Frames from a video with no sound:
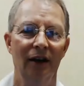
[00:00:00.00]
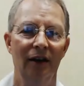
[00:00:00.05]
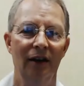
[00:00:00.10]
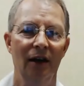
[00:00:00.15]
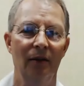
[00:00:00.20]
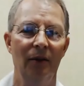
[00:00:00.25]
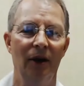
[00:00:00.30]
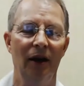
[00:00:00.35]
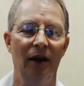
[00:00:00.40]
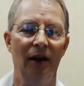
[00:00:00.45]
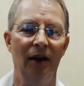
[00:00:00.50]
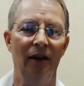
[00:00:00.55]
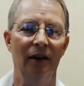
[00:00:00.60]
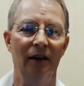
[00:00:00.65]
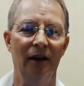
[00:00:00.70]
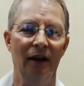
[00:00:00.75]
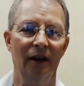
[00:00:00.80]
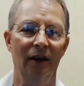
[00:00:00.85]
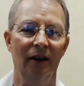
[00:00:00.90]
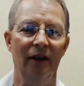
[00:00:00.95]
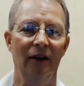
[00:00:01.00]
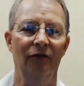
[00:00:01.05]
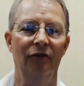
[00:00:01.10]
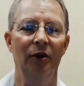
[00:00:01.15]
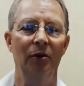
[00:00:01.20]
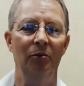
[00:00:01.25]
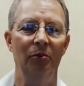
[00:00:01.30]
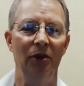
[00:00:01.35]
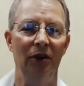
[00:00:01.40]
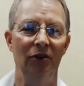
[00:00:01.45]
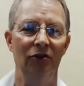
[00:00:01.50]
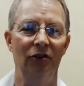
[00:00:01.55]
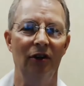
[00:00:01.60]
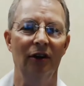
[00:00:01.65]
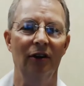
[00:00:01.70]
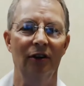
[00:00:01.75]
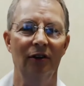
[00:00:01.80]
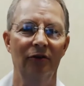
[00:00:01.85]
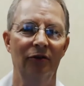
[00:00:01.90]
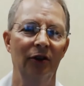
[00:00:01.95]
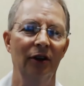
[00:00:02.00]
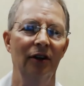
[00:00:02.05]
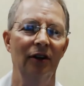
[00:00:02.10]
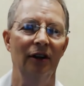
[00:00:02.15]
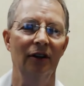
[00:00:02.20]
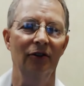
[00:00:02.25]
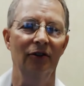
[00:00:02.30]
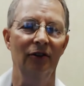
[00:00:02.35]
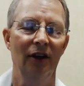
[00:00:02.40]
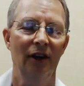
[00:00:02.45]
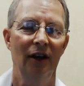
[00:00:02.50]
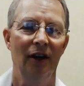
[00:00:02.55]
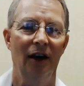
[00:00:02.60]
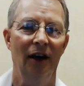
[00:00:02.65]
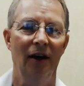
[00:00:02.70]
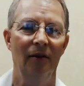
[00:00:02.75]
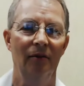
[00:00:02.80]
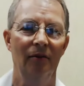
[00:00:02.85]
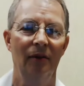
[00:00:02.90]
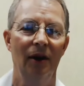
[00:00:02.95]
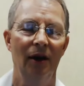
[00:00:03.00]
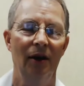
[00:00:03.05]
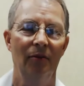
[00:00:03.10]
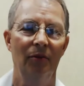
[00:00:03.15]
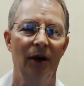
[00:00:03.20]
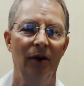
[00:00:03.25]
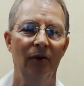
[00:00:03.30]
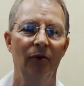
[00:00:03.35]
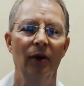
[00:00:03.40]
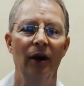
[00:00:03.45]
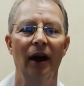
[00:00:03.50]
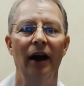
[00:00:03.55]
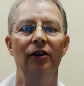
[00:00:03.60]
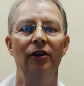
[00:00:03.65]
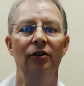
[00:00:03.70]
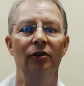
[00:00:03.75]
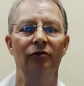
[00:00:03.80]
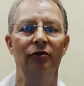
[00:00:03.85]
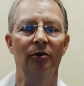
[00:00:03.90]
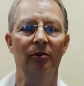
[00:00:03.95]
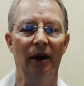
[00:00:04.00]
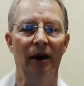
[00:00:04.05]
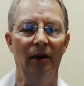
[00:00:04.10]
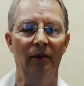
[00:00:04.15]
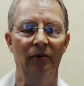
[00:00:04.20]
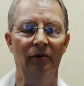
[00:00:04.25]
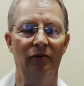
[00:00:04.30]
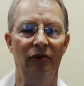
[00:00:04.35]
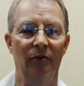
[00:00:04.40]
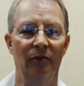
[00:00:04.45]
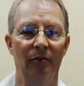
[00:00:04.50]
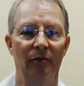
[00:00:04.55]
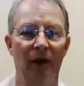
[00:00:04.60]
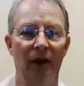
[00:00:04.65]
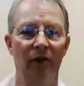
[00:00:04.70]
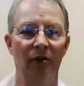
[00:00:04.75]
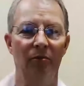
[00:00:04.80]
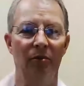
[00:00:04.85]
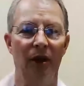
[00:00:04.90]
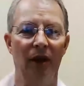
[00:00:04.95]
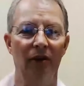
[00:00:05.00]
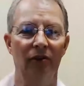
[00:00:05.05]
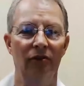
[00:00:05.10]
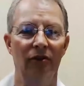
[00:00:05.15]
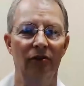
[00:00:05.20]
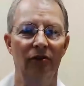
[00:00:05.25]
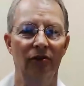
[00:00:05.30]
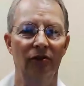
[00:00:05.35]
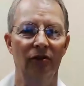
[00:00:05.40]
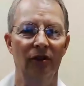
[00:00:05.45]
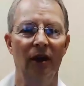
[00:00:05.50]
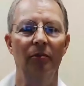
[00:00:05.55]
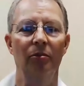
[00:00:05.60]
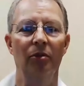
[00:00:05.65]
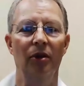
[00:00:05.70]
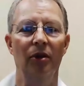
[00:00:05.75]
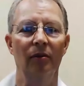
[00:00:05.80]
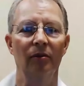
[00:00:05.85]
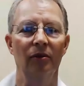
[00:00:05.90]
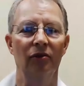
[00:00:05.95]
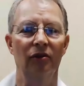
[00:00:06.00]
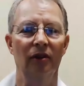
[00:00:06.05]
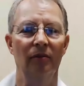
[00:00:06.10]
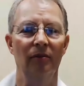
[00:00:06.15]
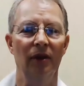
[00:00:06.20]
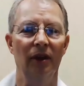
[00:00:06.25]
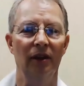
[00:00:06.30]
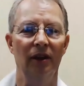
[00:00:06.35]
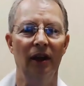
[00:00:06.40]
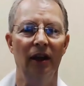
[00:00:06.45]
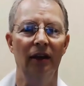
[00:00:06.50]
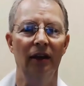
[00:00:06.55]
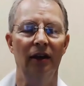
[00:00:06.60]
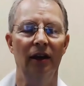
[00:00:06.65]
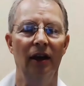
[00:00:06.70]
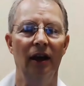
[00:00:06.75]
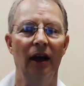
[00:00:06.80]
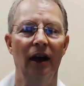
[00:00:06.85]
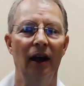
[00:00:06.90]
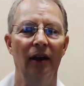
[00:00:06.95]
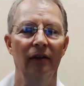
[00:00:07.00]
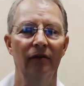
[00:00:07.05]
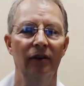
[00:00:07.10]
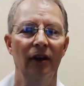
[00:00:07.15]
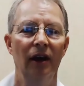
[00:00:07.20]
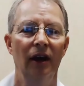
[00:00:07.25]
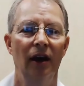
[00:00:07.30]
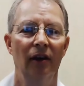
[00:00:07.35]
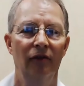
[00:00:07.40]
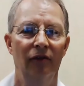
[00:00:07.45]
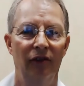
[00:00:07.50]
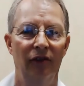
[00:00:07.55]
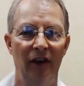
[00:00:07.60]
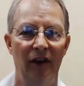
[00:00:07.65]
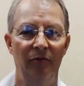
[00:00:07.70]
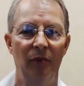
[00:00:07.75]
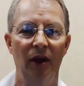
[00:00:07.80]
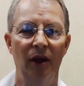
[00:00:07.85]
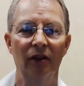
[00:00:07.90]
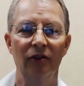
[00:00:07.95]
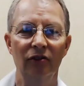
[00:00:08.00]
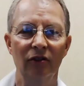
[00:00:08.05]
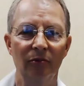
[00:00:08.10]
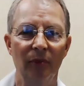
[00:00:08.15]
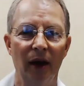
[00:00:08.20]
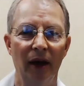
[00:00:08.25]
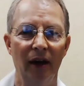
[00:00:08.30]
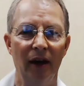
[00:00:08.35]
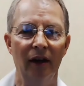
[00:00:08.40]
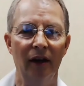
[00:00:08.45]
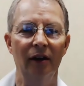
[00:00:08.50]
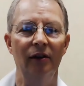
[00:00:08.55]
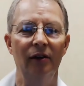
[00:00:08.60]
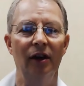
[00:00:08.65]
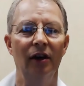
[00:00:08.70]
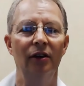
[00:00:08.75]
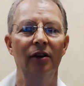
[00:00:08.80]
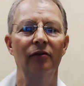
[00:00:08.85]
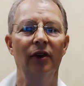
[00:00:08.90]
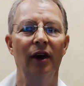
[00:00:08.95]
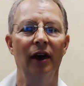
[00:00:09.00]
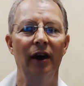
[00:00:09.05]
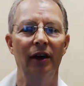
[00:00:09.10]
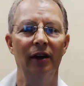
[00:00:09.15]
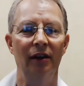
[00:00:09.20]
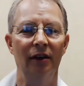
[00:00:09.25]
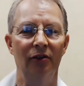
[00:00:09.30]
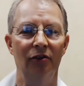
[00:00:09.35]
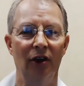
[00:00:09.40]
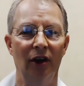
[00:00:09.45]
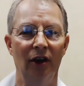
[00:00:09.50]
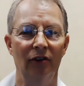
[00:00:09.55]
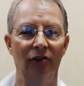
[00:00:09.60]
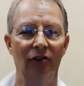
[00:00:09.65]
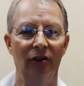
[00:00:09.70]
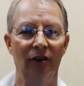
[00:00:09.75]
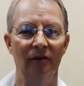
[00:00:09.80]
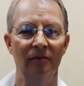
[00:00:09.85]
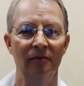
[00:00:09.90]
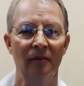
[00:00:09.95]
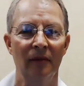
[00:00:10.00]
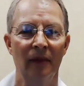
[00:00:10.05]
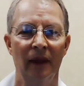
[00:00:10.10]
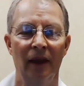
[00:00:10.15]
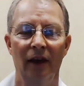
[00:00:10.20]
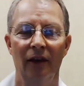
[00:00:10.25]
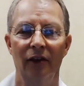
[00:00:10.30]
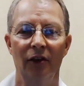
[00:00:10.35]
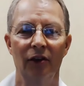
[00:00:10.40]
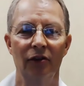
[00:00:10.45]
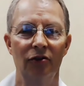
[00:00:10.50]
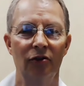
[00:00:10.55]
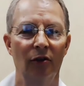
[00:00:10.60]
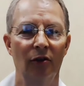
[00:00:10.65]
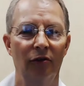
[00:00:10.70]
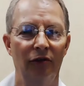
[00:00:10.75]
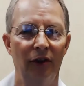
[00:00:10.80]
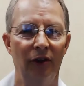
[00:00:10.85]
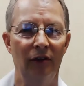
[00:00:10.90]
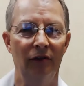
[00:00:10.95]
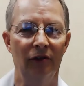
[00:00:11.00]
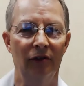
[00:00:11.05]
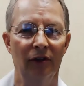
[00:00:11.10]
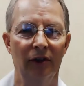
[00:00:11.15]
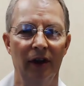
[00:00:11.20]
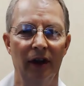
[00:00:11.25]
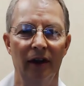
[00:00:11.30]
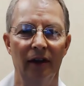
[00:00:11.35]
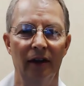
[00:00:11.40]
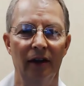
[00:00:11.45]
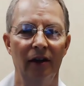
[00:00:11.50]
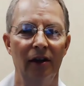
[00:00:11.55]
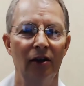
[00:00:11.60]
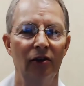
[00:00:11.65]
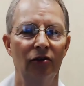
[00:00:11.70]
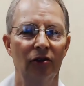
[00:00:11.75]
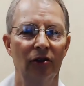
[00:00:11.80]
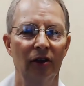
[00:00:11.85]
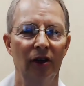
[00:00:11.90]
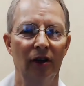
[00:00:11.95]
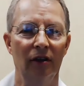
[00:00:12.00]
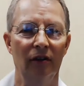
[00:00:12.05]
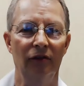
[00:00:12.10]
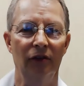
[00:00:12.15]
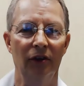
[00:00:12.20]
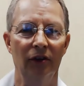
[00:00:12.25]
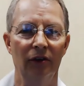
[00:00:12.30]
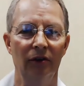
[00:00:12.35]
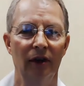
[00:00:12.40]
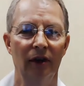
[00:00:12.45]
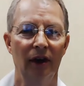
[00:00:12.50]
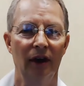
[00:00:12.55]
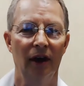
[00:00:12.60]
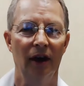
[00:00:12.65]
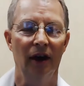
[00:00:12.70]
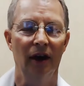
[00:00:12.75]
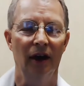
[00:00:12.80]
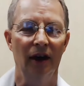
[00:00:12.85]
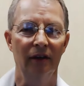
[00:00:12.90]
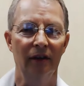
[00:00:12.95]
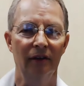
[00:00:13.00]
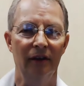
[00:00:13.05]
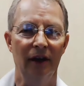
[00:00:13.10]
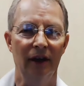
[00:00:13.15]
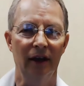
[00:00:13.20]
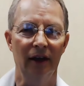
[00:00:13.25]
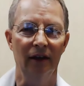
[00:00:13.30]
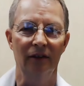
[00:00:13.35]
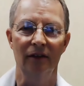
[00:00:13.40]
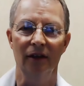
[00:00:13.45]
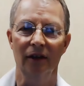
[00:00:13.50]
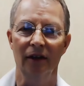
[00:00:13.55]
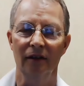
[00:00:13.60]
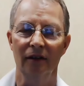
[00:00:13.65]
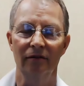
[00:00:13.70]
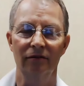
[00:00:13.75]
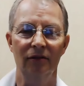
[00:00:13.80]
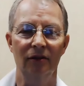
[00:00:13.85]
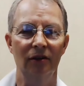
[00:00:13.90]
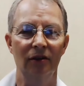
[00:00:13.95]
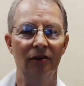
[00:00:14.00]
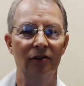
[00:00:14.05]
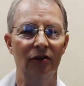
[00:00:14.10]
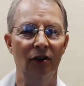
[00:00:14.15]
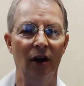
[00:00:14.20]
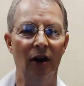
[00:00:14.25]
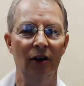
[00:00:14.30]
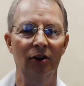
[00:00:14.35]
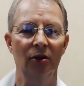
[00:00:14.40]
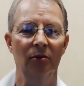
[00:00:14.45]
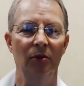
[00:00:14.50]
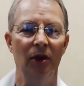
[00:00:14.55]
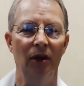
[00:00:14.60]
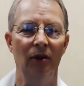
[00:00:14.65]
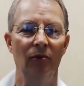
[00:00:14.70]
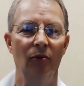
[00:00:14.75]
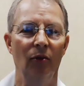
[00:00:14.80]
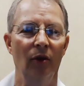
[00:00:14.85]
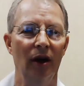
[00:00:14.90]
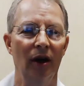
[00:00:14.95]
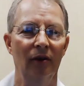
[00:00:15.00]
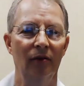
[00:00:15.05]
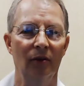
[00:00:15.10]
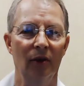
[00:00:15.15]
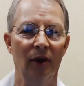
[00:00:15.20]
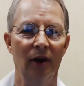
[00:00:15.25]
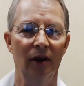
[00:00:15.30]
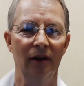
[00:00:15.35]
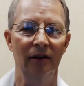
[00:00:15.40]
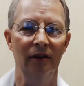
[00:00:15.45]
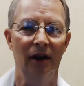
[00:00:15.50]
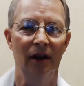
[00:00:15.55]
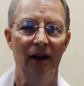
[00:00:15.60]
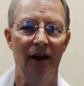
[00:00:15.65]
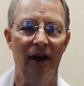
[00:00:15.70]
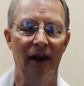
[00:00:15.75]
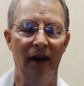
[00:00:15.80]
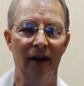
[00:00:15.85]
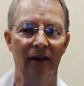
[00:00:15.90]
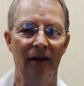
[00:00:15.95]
Come in and get free bleaching or free this. But what I do for my new patients is I promise them that they can have 5 minutes of my undivided attention, and there is no fee for that initial interview. They get to talk to me one-on-one. I get